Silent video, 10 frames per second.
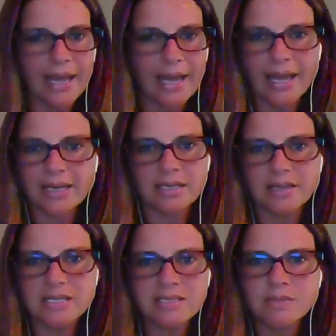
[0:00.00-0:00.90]
any of
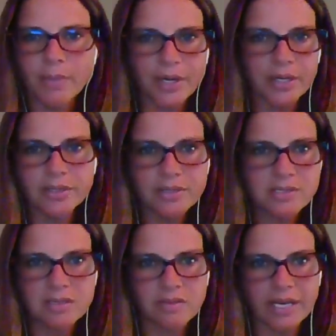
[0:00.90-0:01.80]
these
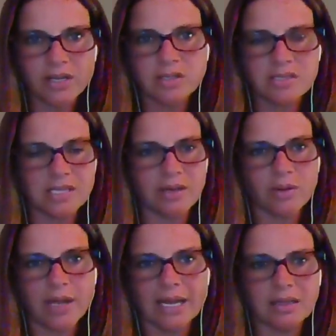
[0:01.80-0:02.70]
markers that could say,
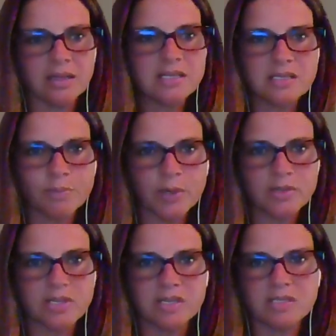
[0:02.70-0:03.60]
okay, this
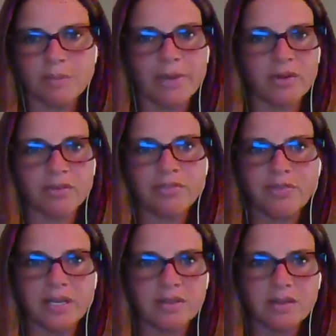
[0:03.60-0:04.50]
person is a better
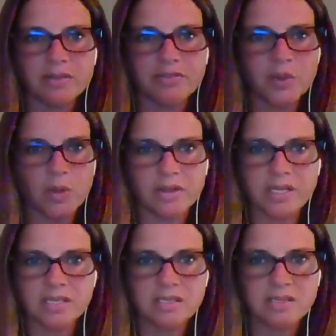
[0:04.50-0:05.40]
fit for
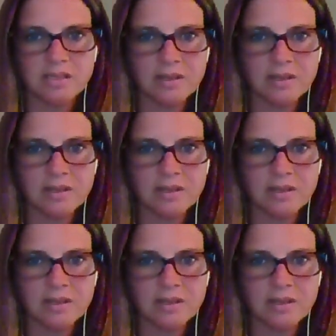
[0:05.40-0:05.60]
this,